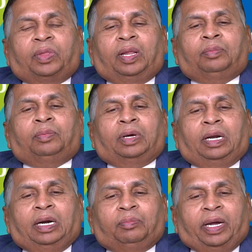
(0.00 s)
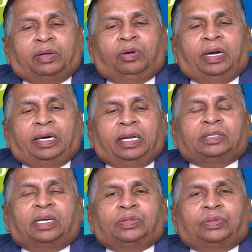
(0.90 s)
the micro
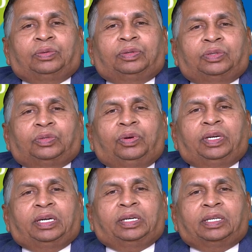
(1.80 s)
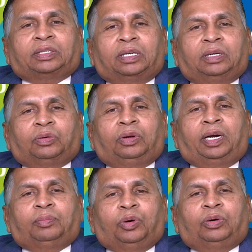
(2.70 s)
lenders also showing interest to
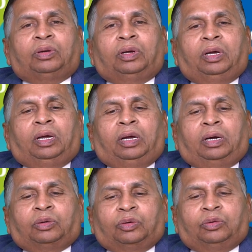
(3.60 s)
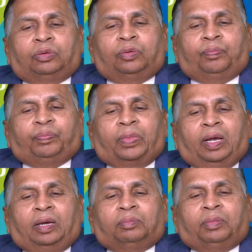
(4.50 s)
lend more to
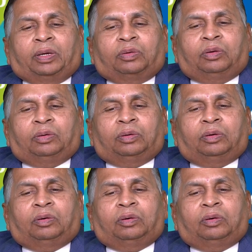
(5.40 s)
micro